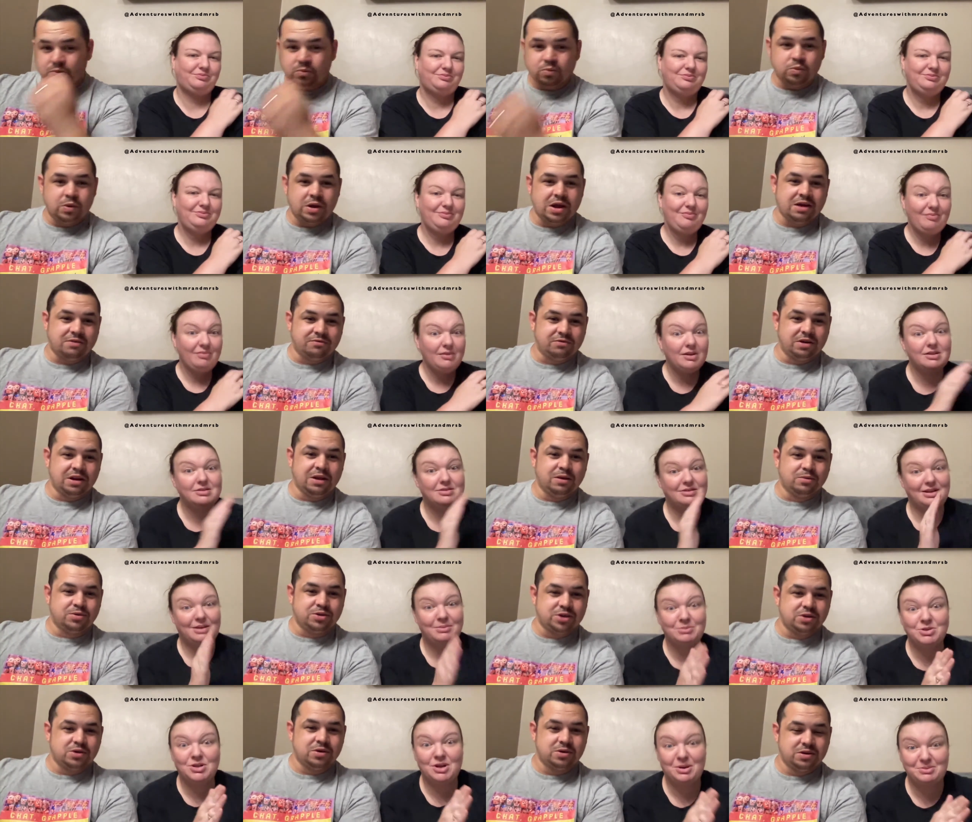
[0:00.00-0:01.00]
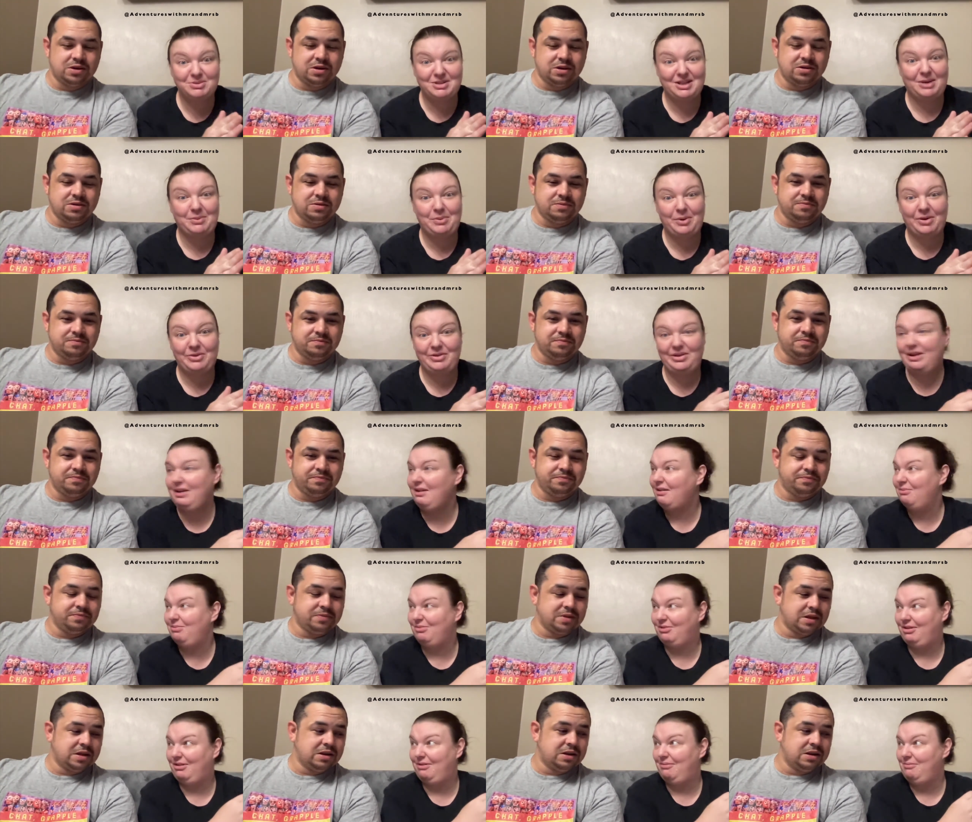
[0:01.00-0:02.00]
Speaker 1: We have
Speaker 2: little sometimes to, they won't eat
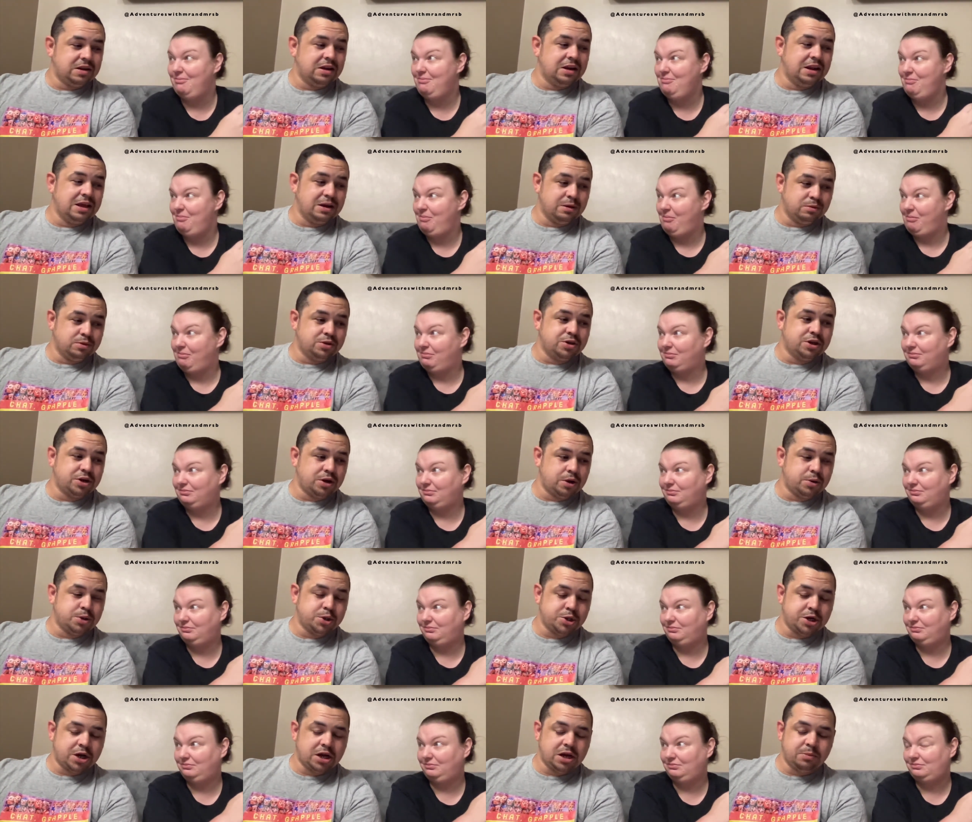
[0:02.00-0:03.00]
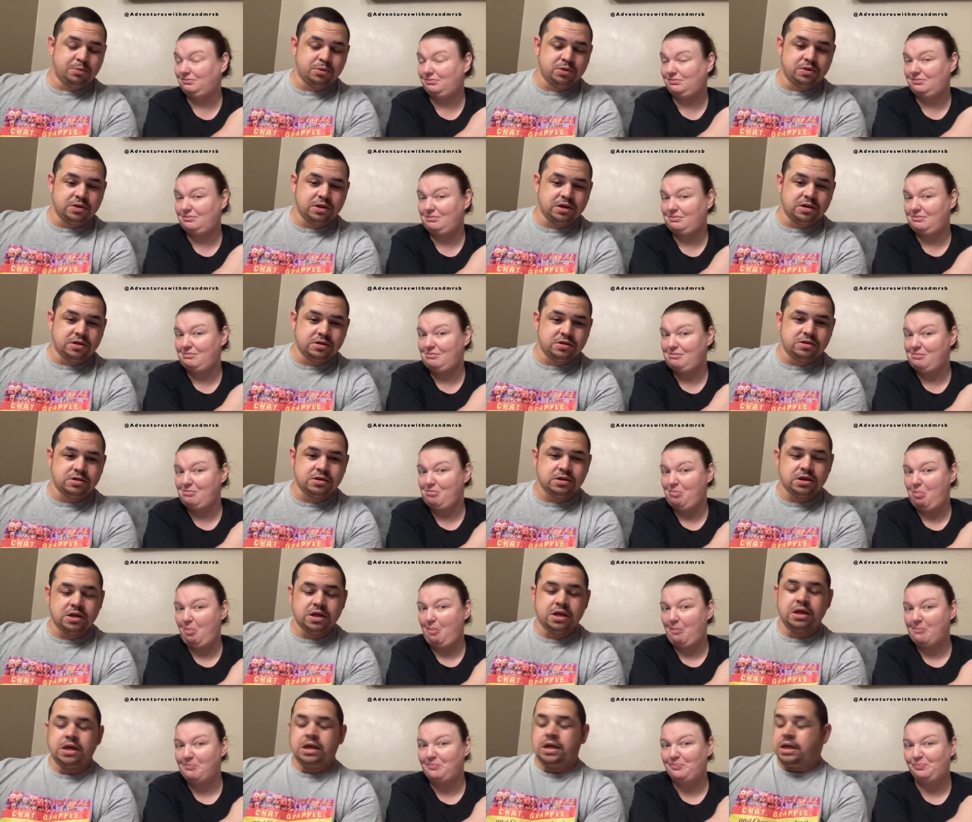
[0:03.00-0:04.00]
them though.
Speaker 1: Little to no shame on this.
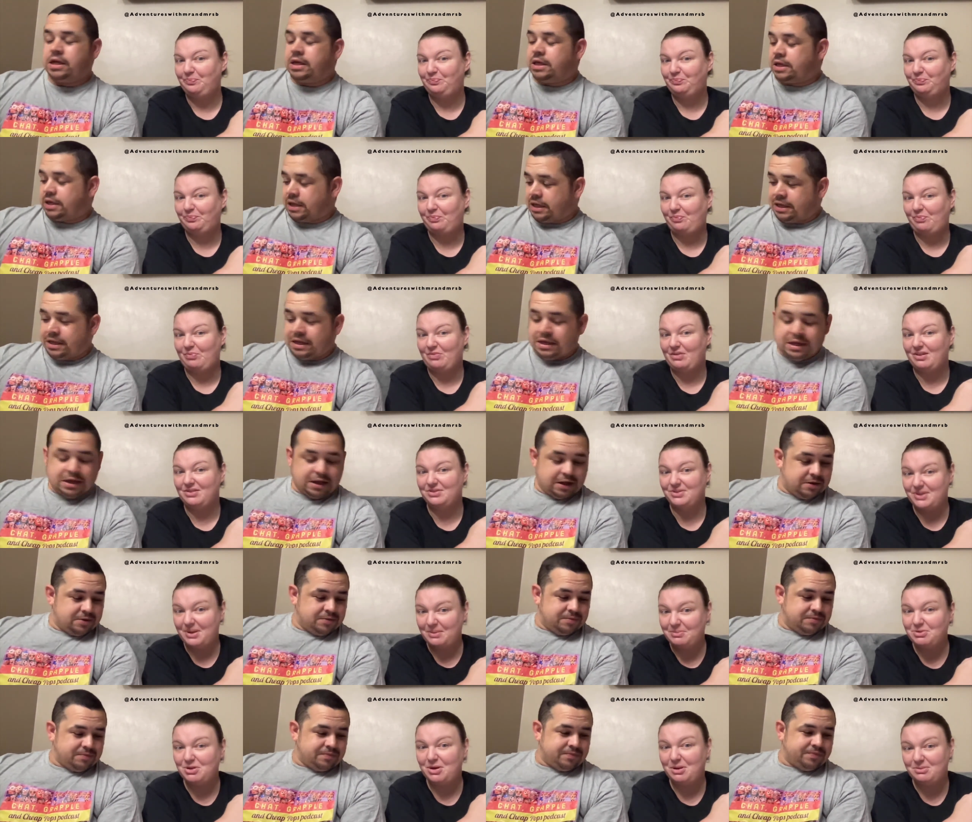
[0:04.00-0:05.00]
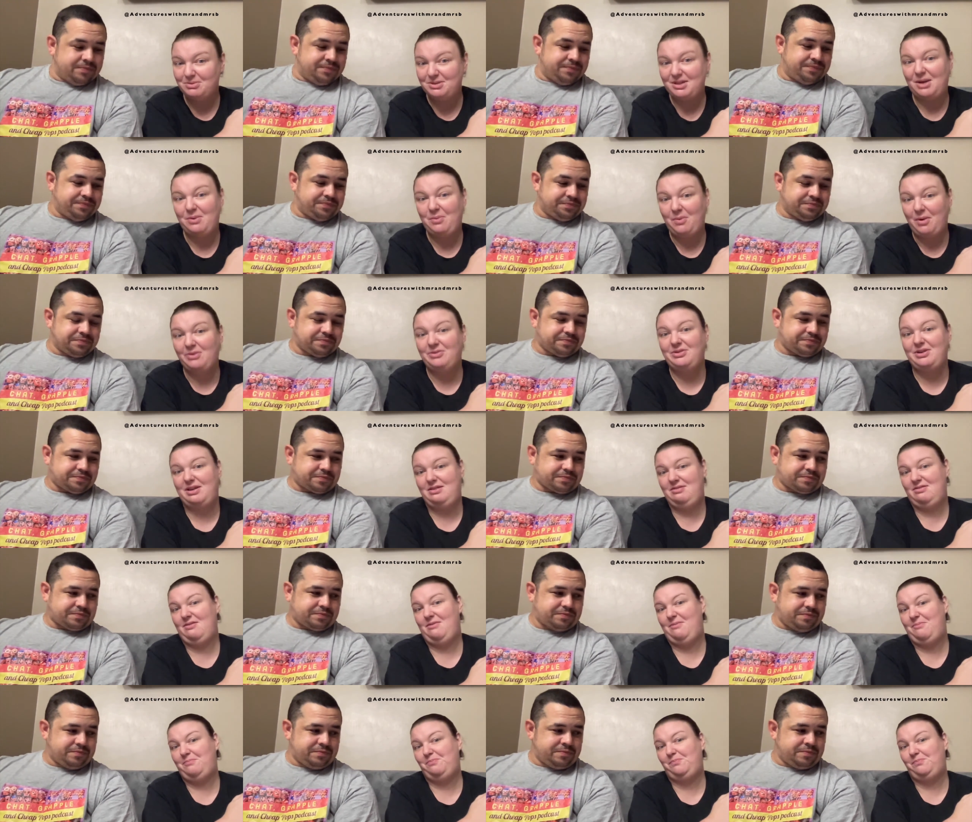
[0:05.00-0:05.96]
Speaker 2: Sometimes they won't eat them.